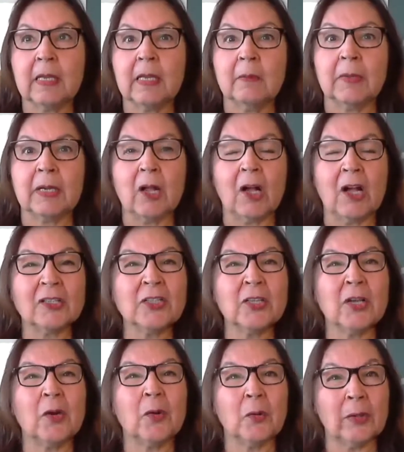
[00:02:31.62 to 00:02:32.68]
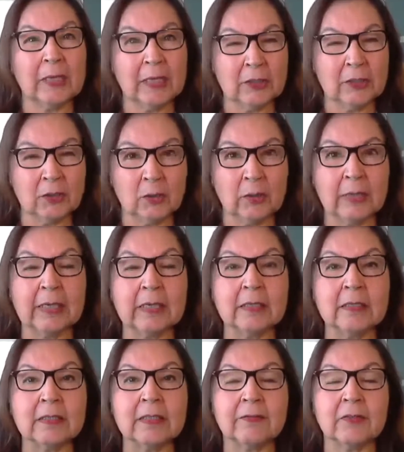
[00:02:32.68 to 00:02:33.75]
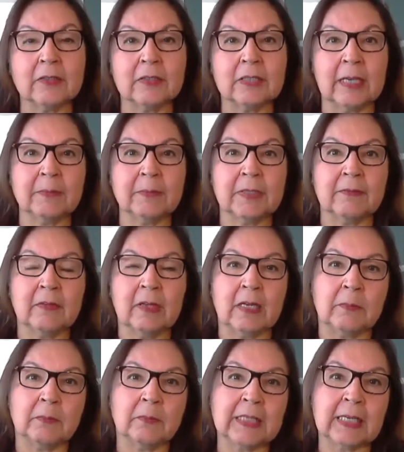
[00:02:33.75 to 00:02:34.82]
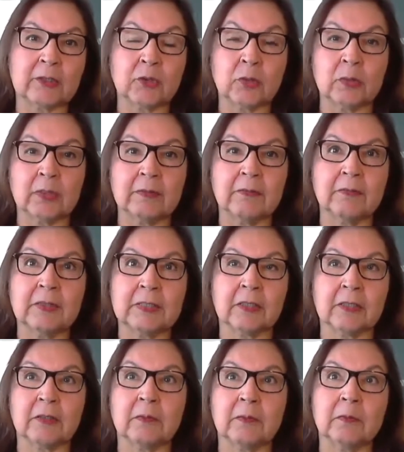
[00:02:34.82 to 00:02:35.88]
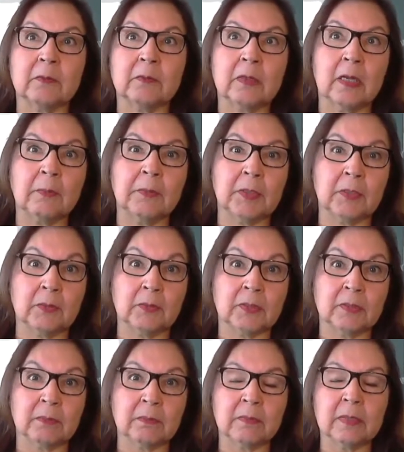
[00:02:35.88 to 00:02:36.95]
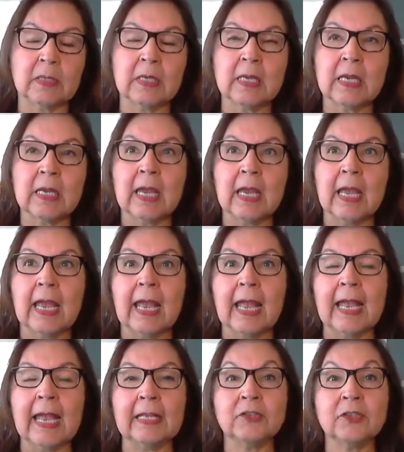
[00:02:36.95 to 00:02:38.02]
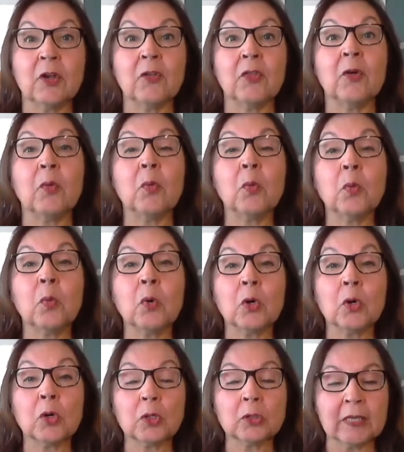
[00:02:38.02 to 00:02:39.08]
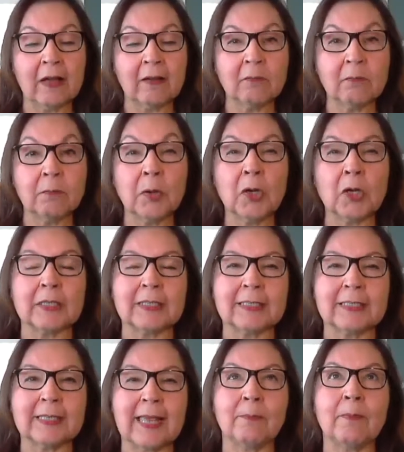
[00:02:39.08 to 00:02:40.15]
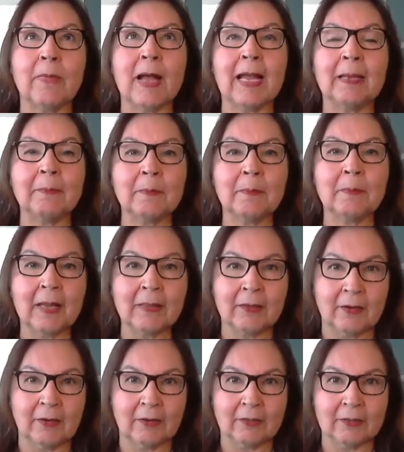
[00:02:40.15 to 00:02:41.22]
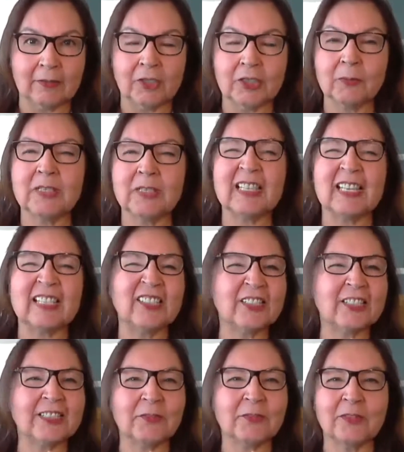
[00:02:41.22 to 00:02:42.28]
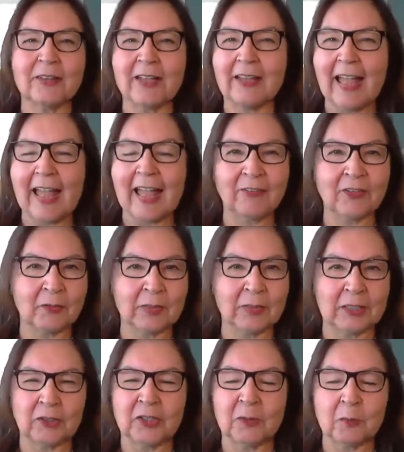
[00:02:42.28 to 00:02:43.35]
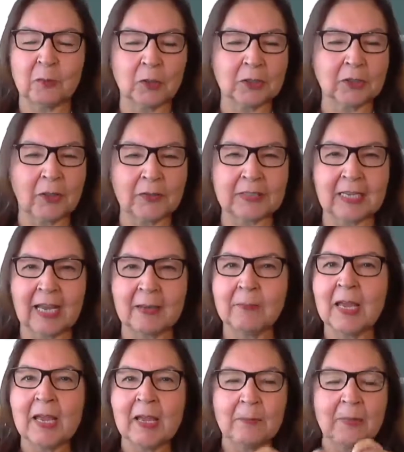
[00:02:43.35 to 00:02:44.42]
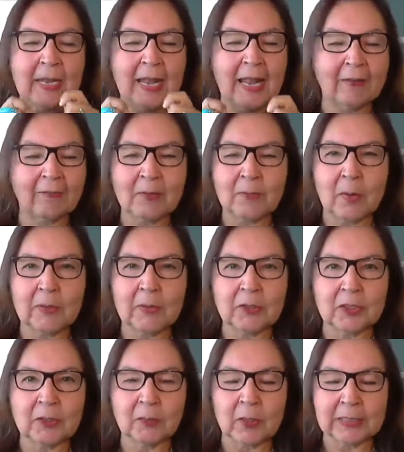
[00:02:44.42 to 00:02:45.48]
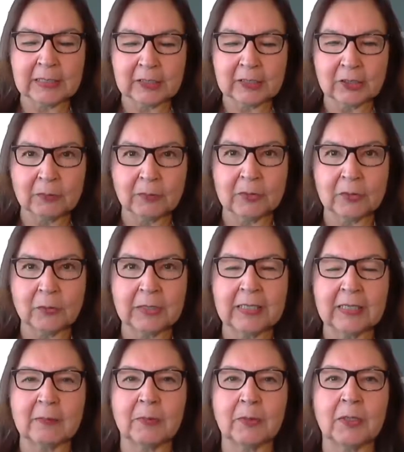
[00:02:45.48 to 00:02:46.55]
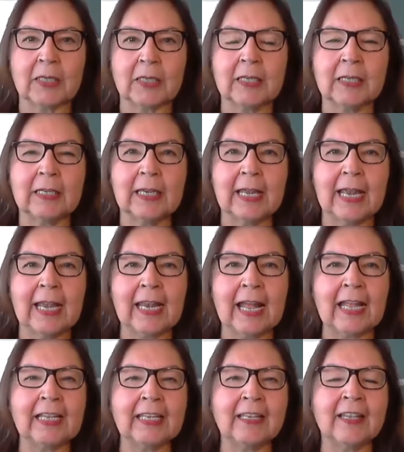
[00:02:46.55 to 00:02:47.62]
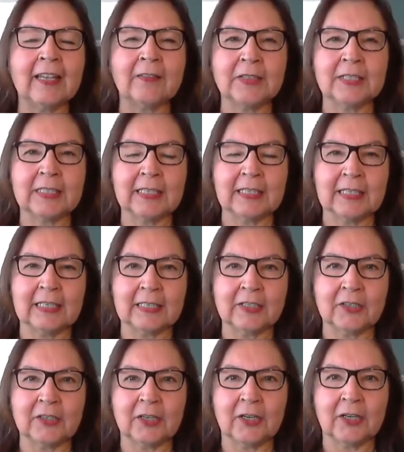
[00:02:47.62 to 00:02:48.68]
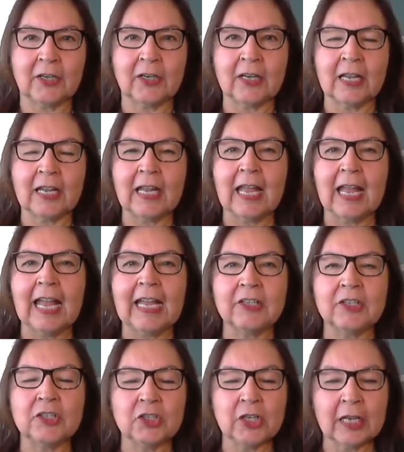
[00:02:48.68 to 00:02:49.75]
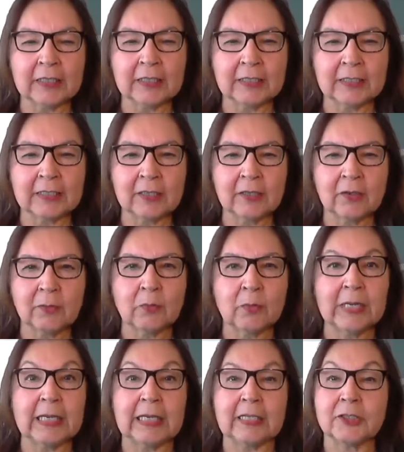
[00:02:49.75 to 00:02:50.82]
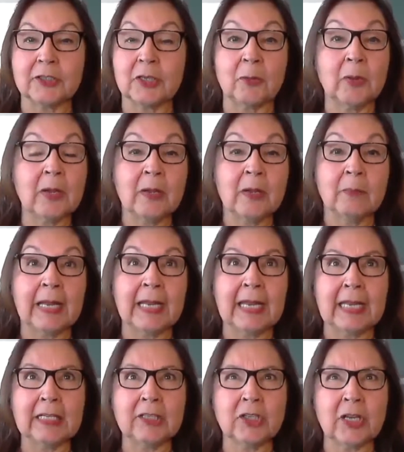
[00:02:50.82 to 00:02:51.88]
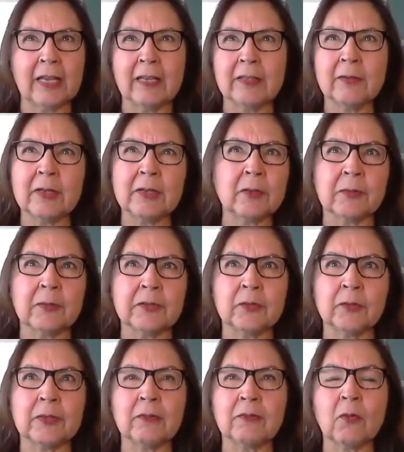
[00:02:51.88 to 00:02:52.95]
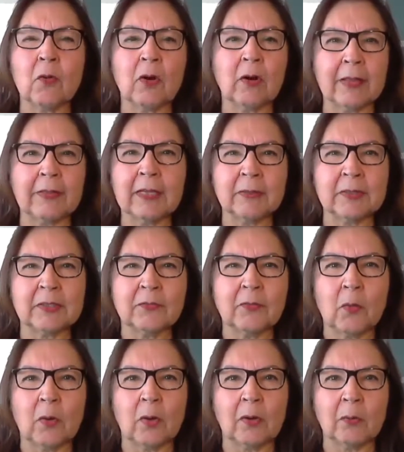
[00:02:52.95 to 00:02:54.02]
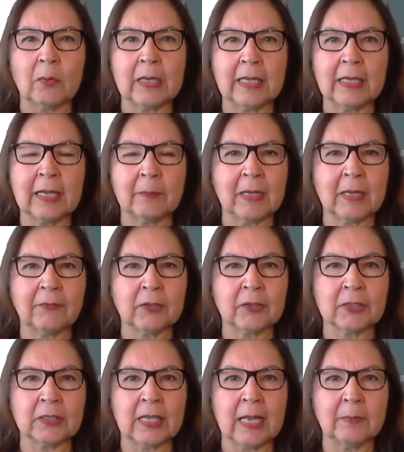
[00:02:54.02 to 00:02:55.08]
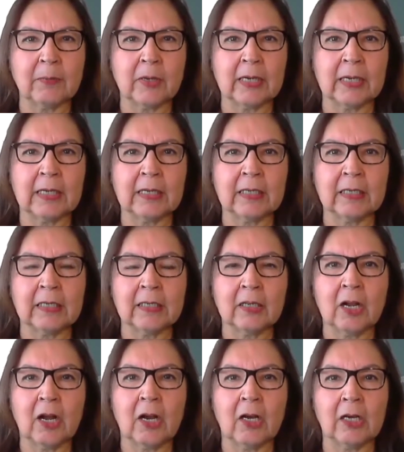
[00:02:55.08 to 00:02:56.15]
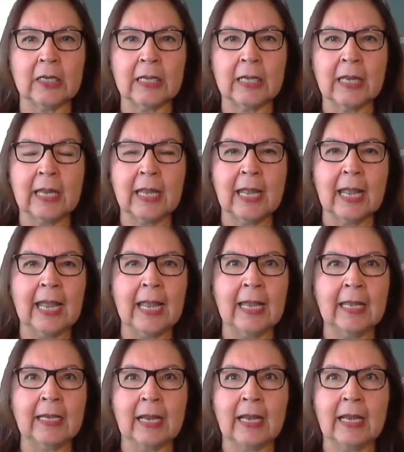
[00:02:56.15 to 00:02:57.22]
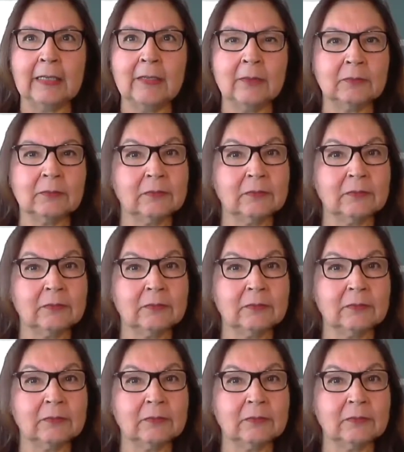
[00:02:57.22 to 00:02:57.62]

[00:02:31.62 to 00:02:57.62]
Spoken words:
but also enduring different types of sexual and physical abuse. And so the world of books that my mother, she was a just avid reader. She worked all the time, but every moment she wasn't, she was reading a book. And I loved sitting next to her and just reading. So by age, I don't know, 3 or 4, I think it was 4 when I got my first library card. And I don't